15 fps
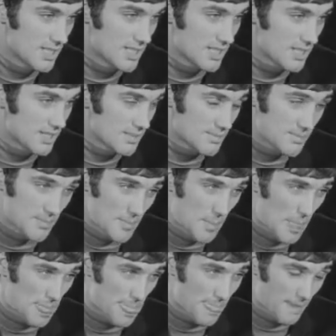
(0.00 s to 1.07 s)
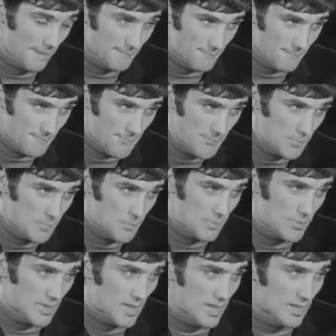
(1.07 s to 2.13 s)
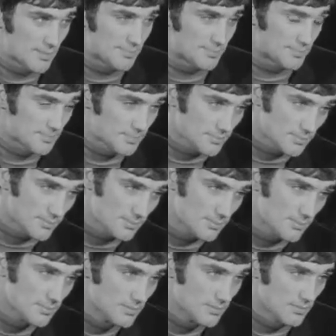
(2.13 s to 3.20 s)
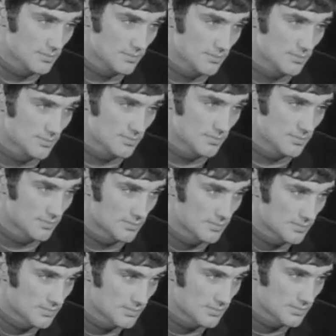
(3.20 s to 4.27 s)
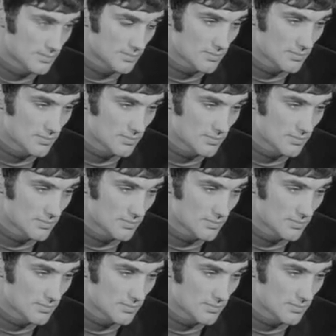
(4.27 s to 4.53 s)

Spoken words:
Do you see footballers being paid film star wages now?